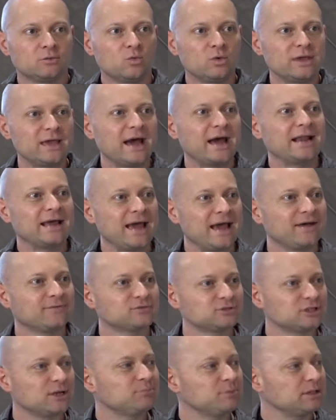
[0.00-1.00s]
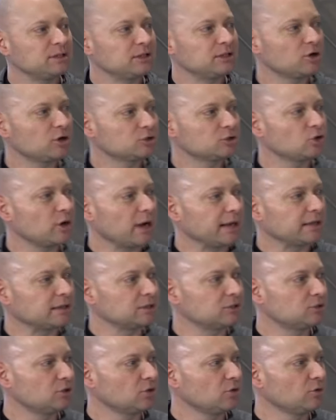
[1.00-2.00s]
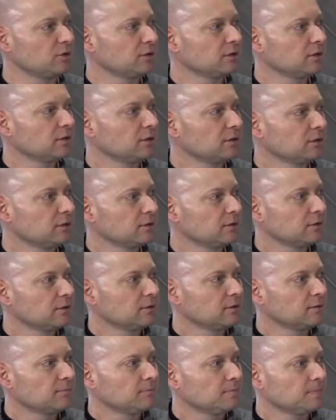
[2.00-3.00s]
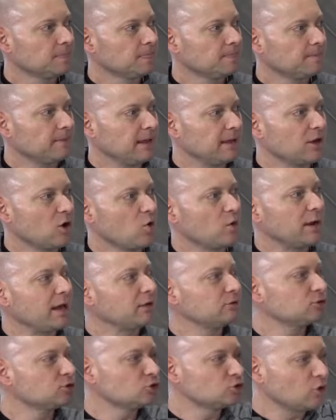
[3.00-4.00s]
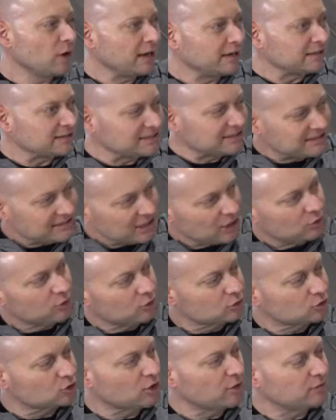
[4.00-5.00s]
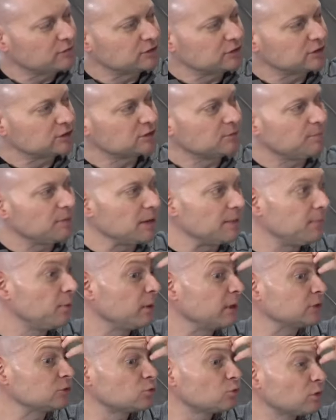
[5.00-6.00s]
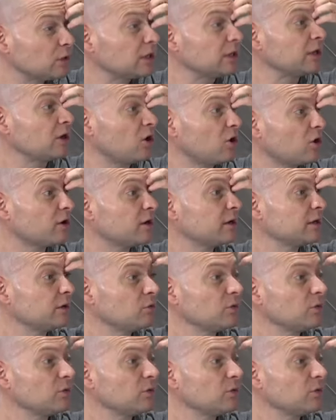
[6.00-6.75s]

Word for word: We got to have something that they're attracted to. And going out and just trying to sell your services to people is really hard.